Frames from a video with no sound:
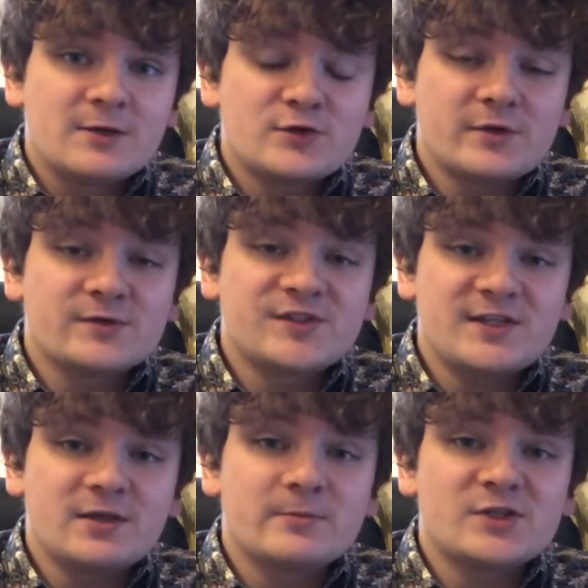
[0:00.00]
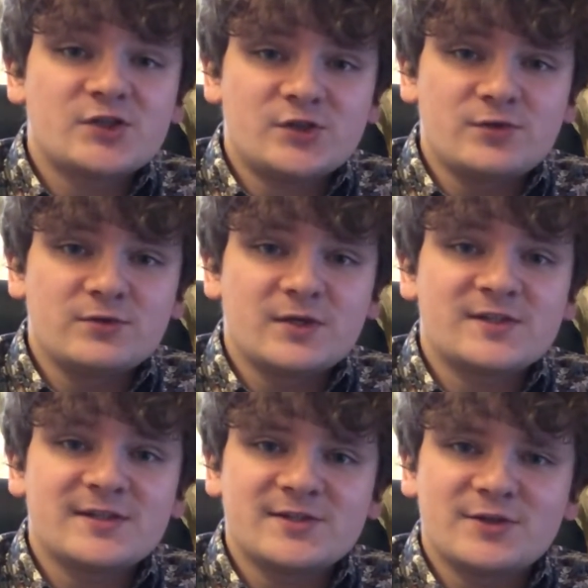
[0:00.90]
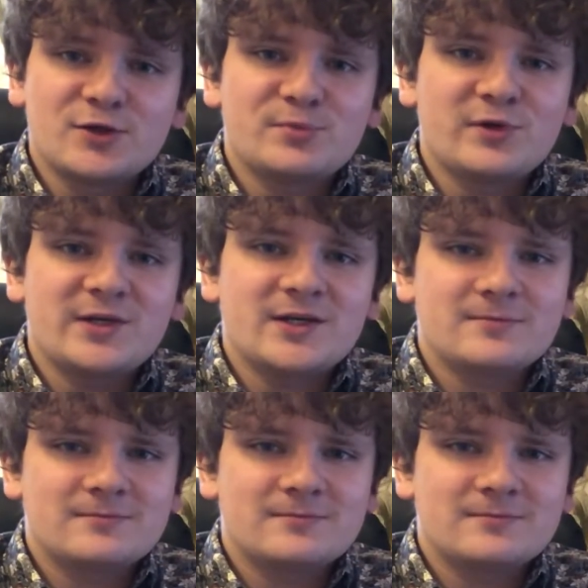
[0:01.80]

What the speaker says: so they'll see them as soon as they start playing.